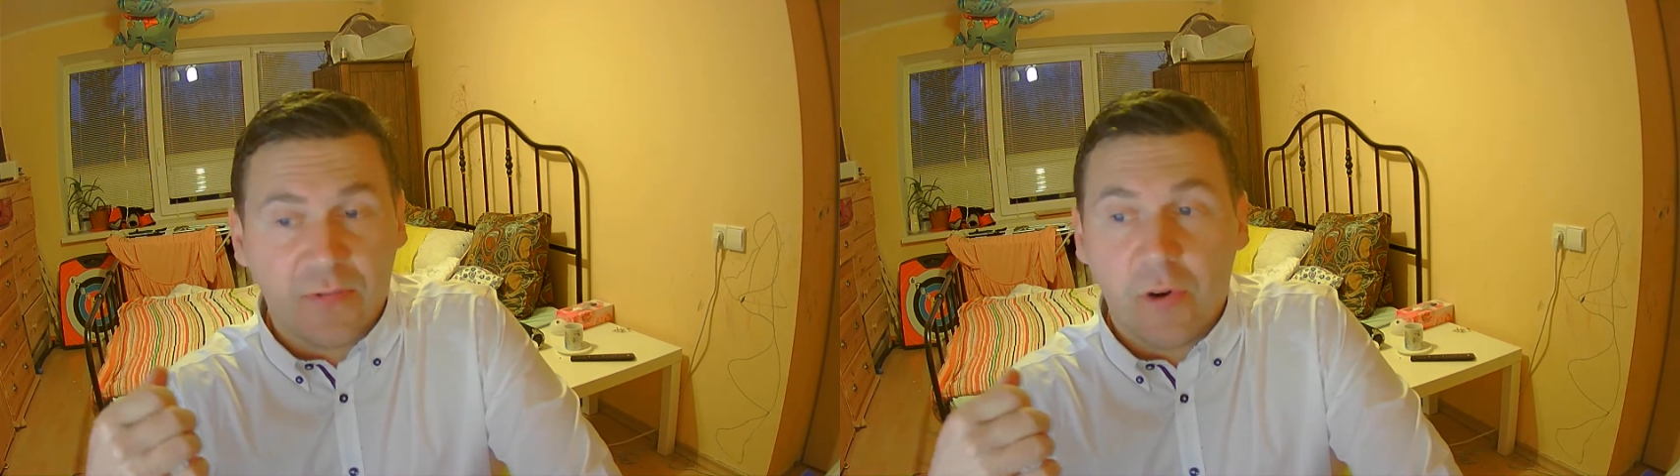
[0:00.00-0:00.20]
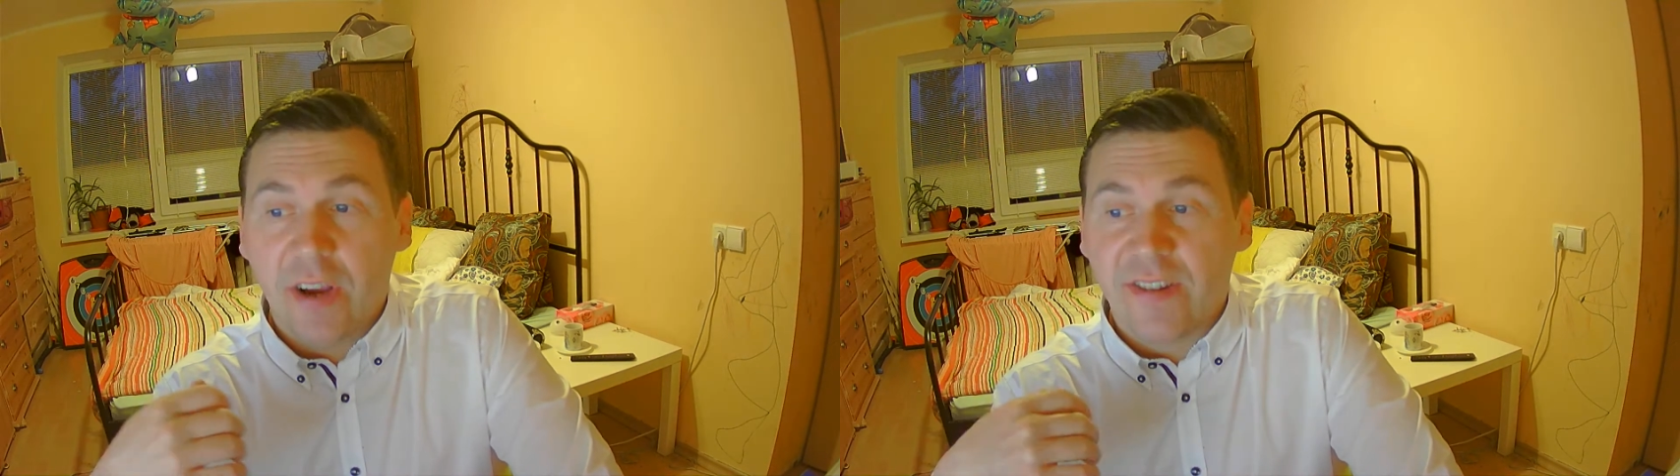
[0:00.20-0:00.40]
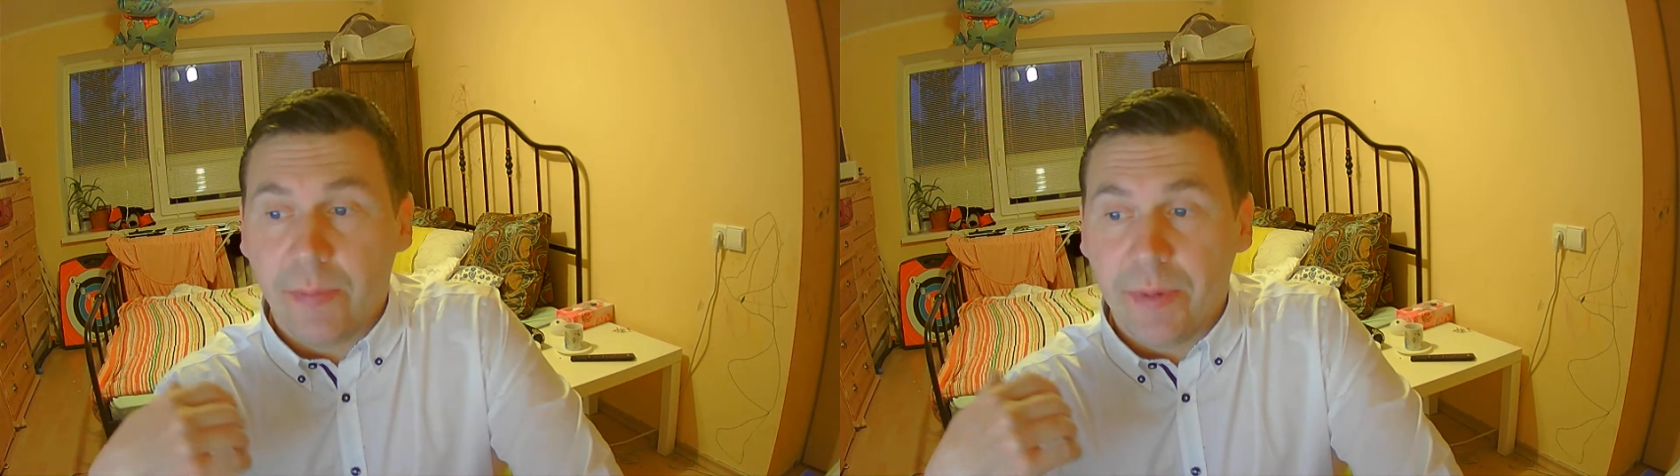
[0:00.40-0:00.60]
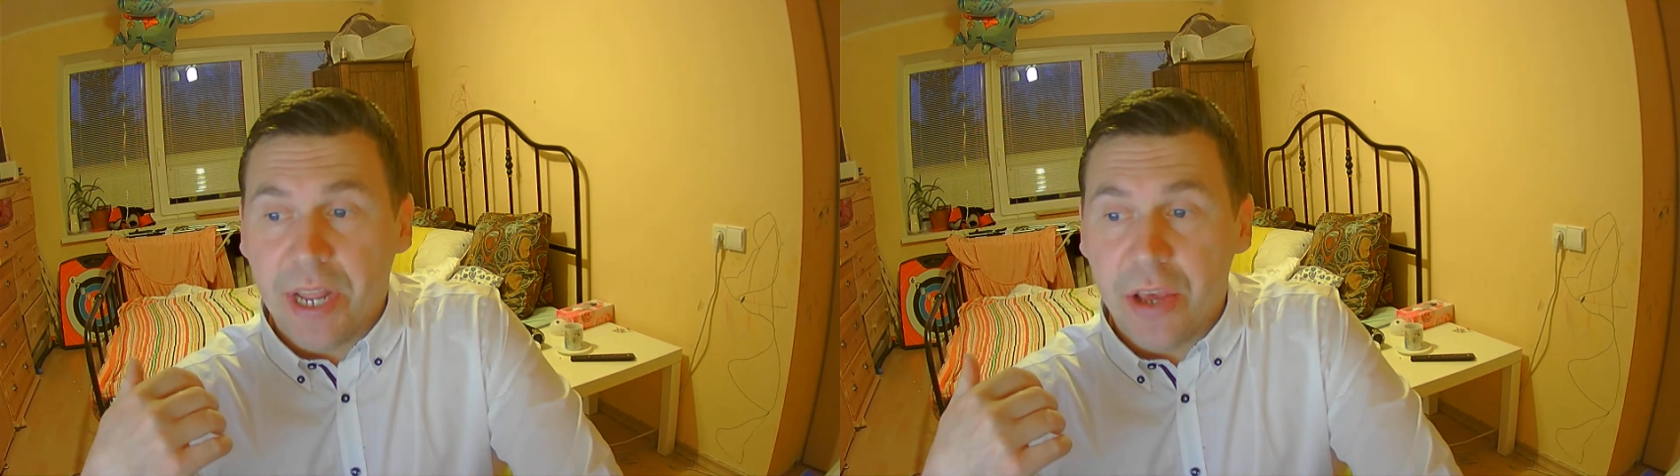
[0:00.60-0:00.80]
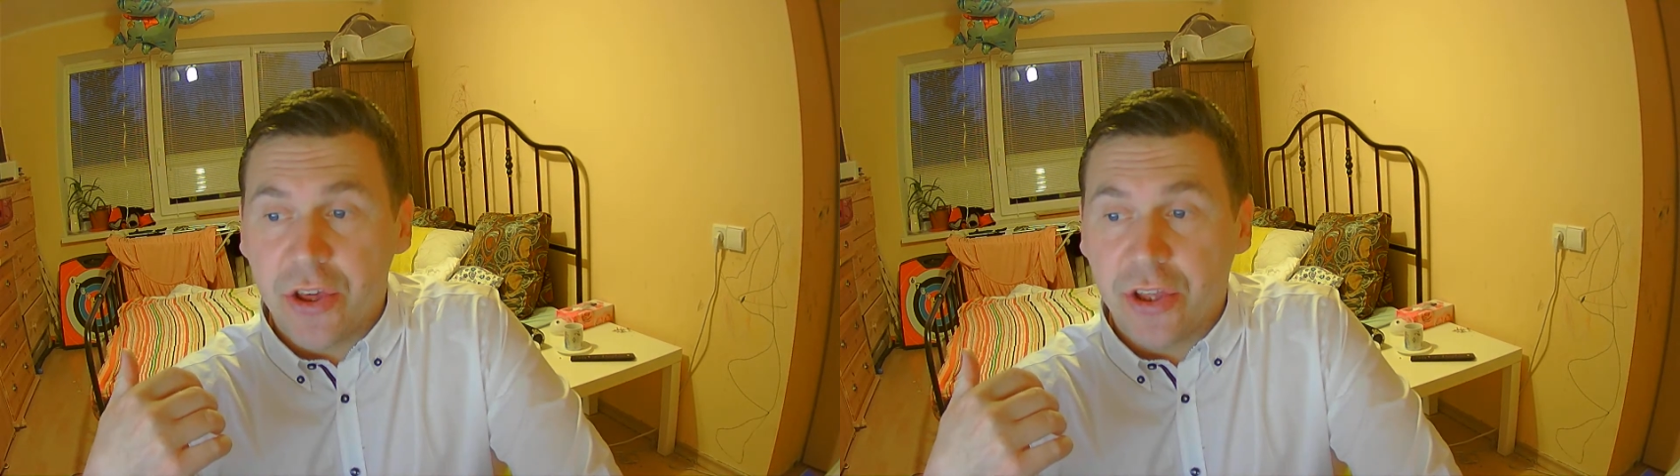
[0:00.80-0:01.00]
for
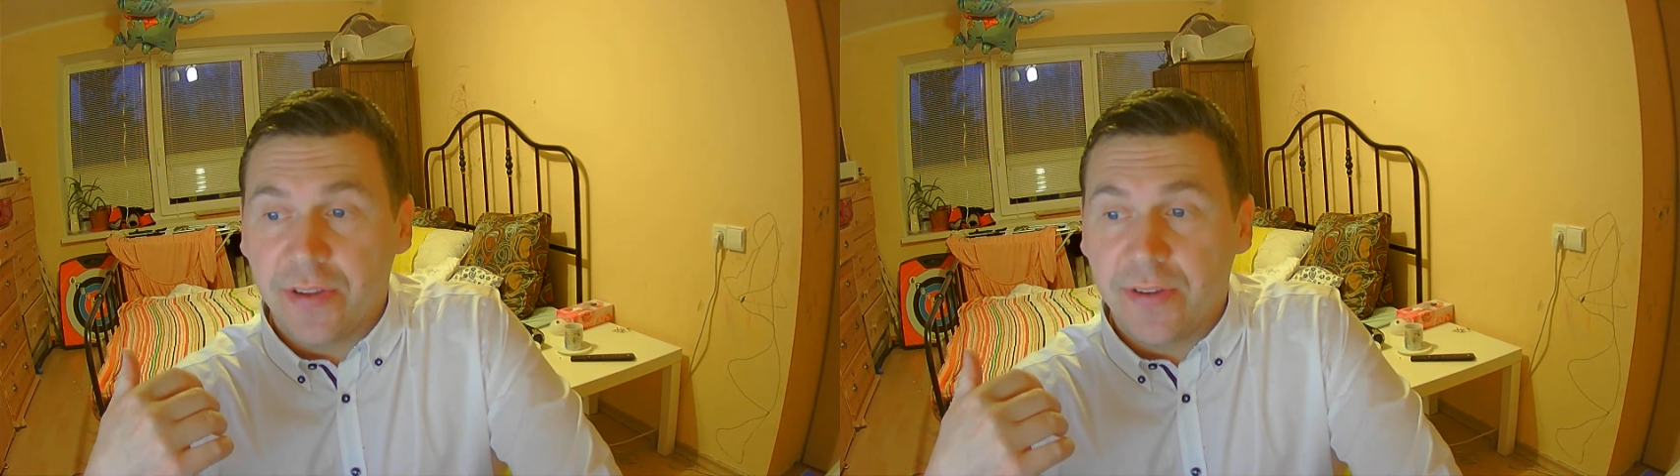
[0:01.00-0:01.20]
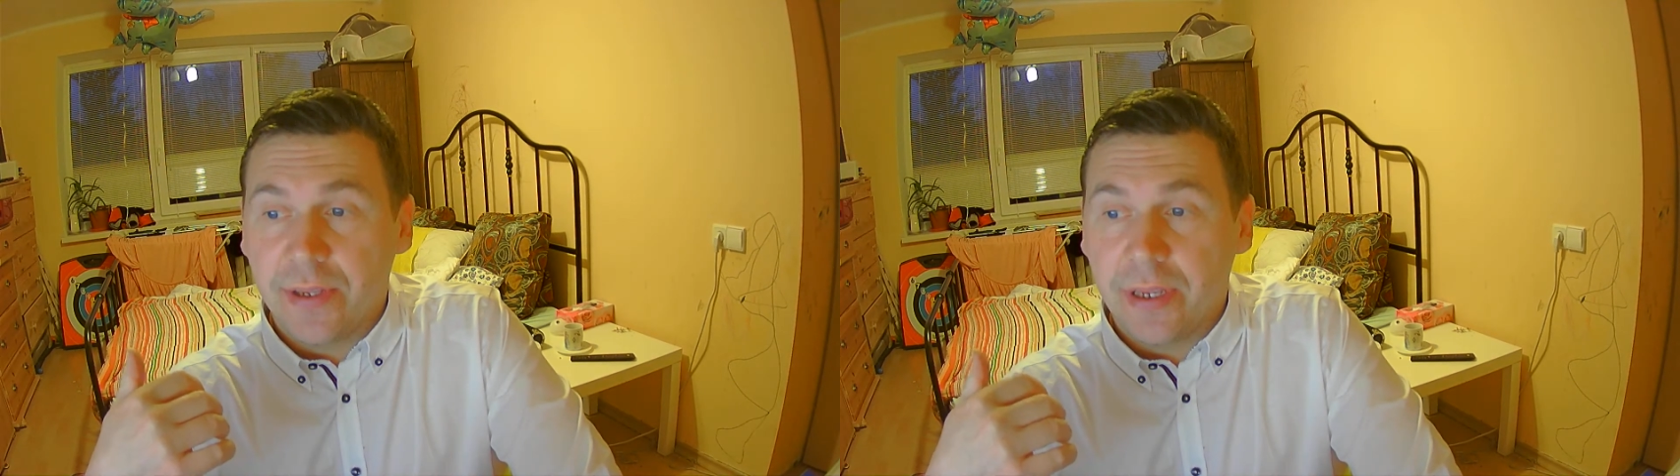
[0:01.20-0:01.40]
examinations,